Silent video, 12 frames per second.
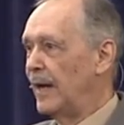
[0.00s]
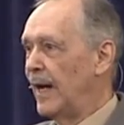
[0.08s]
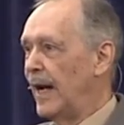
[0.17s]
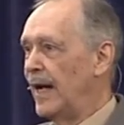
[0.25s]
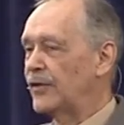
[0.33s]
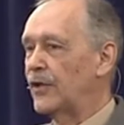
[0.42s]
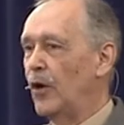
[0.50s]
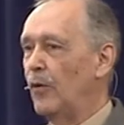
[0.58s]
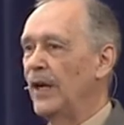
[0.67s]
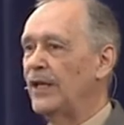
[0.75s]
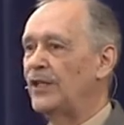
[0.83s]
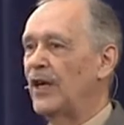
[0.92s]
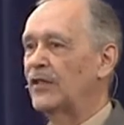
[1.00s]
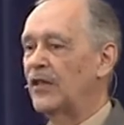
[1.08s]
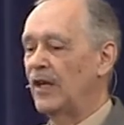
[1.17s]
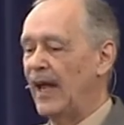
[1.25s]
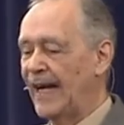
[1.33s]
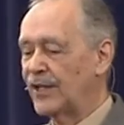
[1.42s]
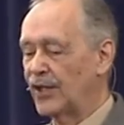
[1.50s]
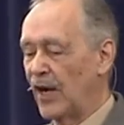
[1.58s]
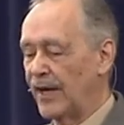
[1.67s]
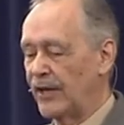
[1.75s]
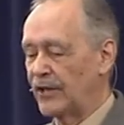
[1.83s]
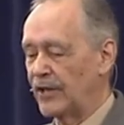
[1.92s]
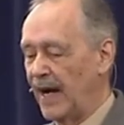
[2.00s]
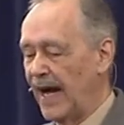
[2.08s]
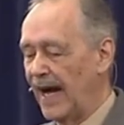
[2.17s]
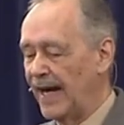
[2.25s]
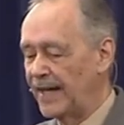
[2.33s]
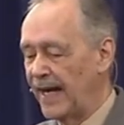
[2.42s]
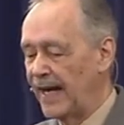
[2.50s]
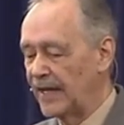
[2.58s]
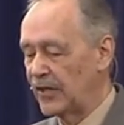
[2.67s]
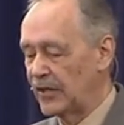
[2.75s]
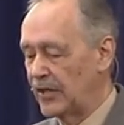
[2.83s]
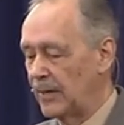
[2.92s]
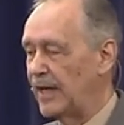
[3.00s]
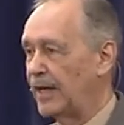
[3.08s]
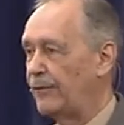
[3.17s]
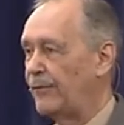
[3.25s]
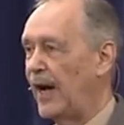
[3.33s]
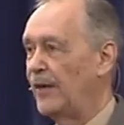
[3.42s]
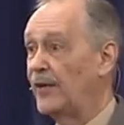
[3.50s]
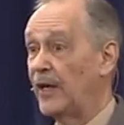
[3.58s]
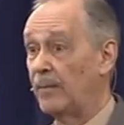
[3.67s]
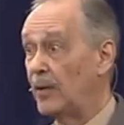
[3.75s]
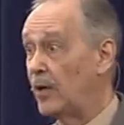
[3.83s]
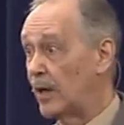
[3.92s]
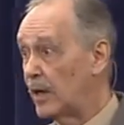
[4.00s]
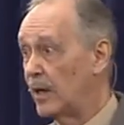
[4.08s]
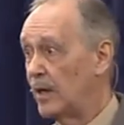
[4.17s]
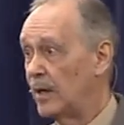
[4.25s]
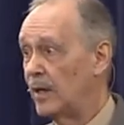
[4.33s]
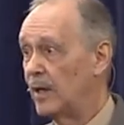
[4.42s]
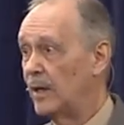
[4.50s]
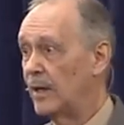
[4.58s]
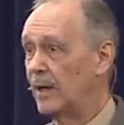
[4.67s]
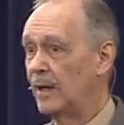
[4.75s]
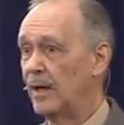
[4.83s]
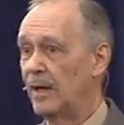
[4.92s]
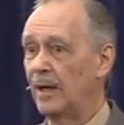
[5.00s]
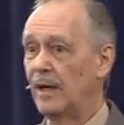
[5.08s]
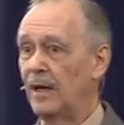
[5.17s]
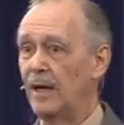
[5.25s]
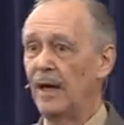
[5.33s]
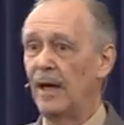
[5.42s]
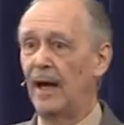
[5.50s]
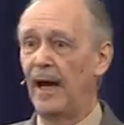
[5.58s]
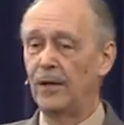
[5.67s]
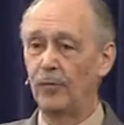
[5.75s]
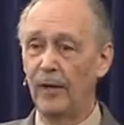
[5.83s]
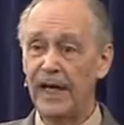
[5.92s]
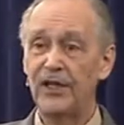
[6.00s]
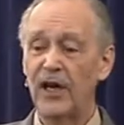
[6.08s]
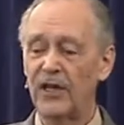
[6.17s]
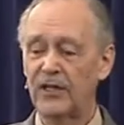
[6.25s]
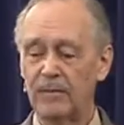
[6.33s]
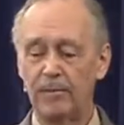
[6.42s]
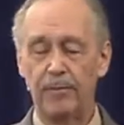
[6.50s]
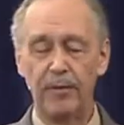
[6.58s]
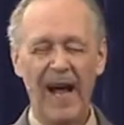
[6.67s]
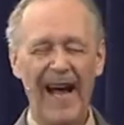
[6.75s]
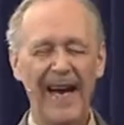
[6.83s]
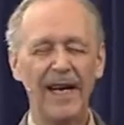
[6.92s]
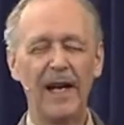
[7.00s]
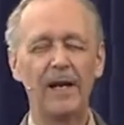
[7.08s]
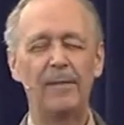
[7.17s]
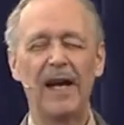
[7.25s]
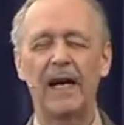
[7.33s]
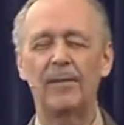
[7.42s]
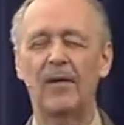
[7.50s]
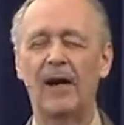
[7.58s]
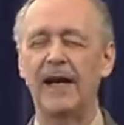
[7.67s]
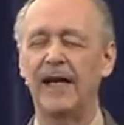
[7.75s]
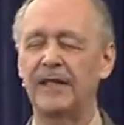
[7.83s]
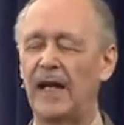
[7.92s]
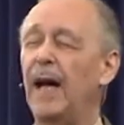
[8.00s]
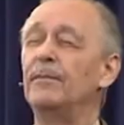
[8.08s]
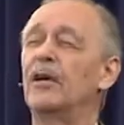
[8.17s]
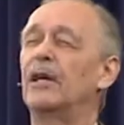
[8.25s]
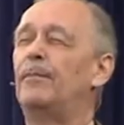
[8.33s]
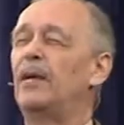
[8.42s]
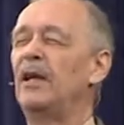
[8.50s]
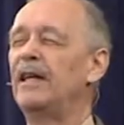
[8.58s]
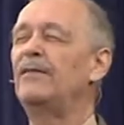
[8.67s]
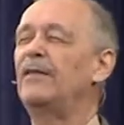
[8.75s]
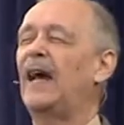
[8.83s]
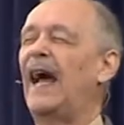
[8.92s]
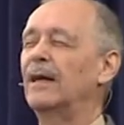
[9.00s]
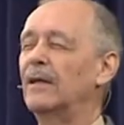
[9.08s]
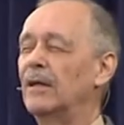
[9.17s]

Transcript: And so we just latch on to some ideas that somebody found in a book. And we just blindly make up our ideas. I'm going to believe that.